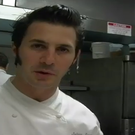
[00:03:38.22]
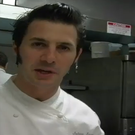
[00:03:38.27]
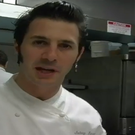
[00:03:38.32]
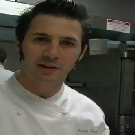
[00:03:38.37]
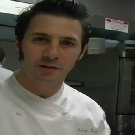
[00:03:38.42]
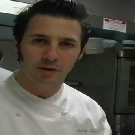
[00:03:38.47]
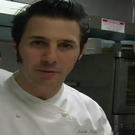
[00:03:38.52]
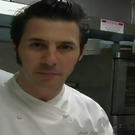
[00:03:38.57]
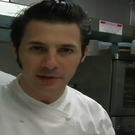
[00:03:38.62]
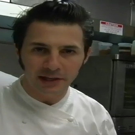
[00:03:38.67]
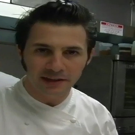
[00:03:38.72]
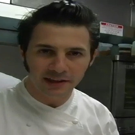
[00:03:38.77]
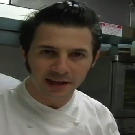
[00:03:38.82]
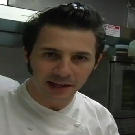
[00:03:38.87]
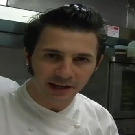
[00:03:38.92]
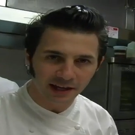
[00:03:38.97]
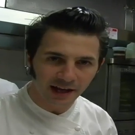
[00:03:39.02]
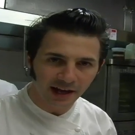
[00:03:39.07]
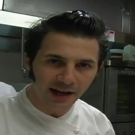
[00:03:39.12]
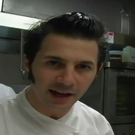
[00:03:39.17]
would never be
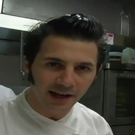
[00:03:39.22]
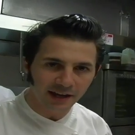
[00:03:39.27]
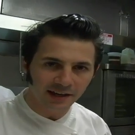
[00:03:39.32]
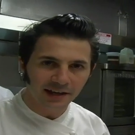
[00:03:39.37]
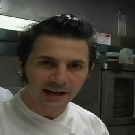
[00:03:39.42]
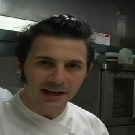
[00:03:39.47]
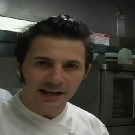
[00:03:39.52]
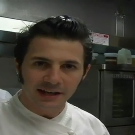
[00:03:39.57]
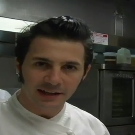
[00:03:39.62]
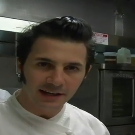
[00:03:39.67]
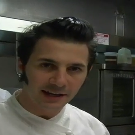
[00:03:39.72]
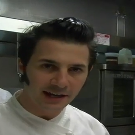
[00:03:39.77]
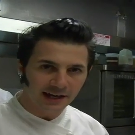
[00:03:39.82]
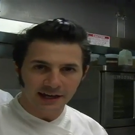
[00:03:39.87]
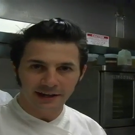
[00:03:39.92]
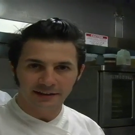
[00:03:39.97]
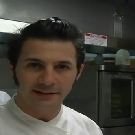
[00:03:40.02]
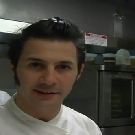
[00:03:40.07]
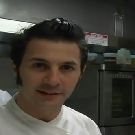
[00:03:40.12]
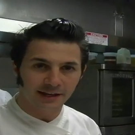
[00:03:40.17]
that guy that
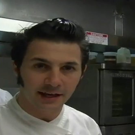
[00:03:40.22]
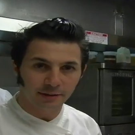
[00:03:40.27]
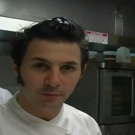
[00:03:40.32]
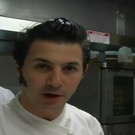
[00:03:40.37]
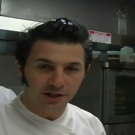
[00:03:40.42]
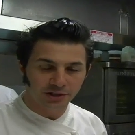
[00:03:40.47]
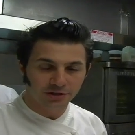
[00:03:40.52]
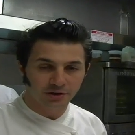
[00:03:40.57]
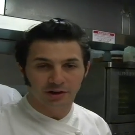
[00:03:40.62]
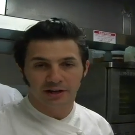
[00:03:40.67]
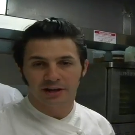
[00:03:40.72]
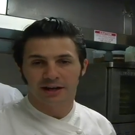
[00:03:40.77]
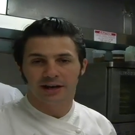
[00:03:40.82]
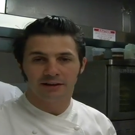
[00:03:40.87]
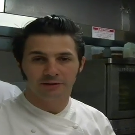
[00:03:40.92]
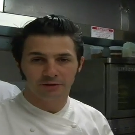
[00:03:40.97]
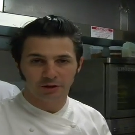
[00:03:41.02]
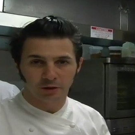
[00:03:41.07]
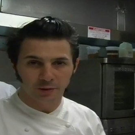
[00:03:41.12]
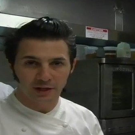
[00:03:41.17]
ate at the same restaurant
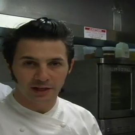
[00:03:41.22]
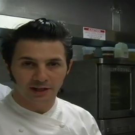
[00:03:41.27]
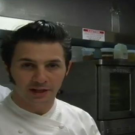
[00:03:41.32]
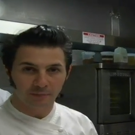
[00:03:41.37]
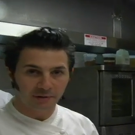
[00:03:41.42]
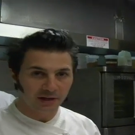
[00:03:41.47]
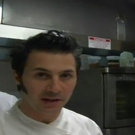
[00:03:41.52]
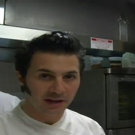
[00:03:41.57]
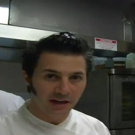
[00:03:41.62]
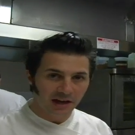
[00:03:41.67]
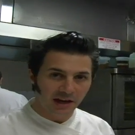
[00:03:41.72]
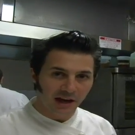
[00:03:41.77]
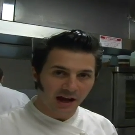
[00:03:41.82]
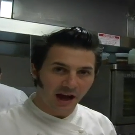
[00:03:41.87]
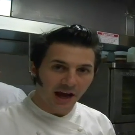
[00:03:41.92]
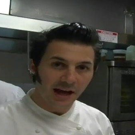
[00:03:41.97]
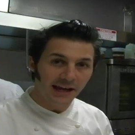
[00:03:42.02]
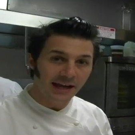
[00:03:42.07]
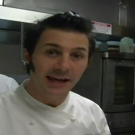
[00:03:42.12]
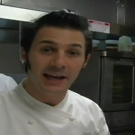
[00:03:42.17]
every week. I mean,
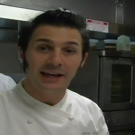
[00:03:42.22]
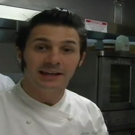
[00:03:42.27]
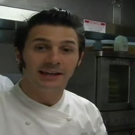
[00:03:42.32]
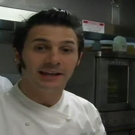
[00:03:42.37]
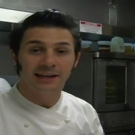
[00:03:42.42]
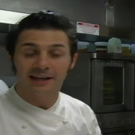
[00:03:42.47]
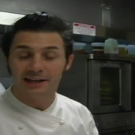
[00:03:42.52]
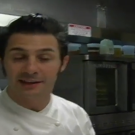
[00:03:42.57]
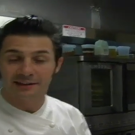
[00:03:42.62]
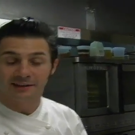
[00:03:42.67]
I hate eating